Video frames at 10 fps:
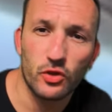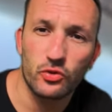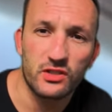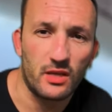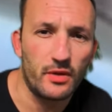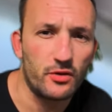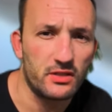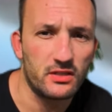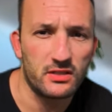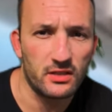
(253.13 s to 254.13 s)
the good
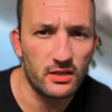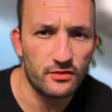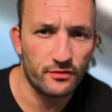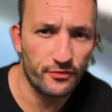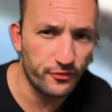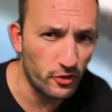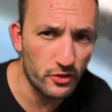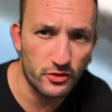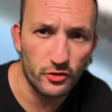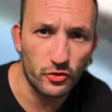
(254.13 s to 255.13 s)
Samaritan stays
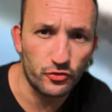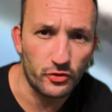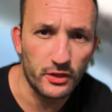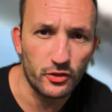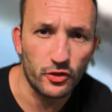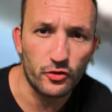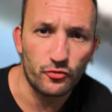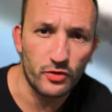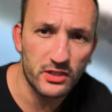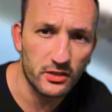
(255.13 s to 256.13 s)
focused on controlling the gun,
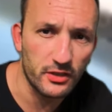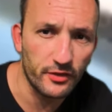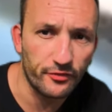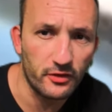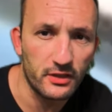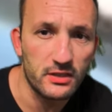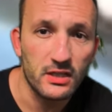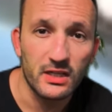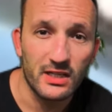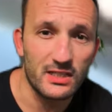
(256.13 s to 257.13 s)
wrestling for it.
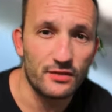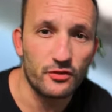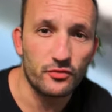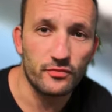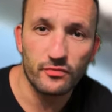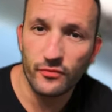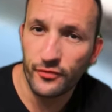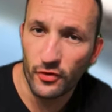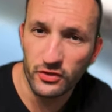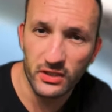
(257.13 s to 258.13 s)
He's even
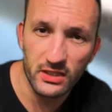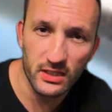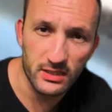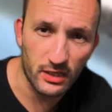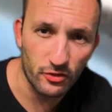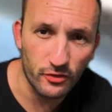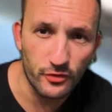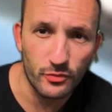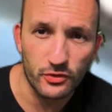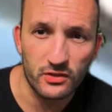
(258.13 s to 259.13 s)
forcing the attacker of
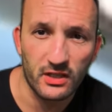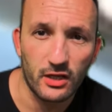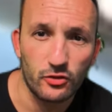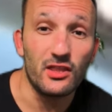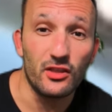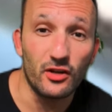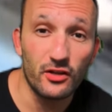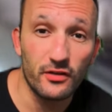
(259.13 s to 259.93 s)
the motorcycle. None